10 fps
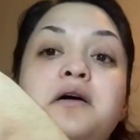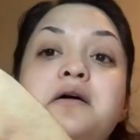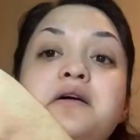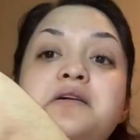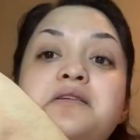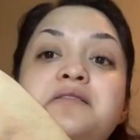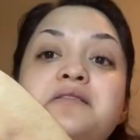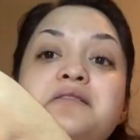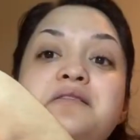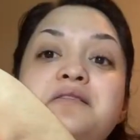
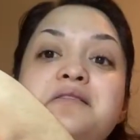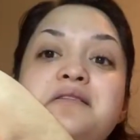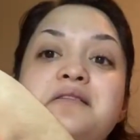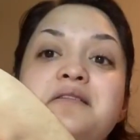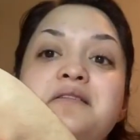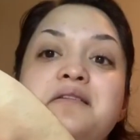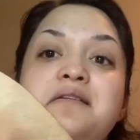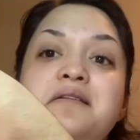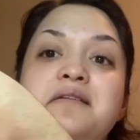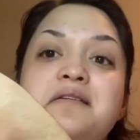
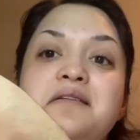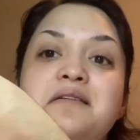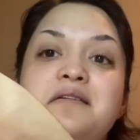(silence)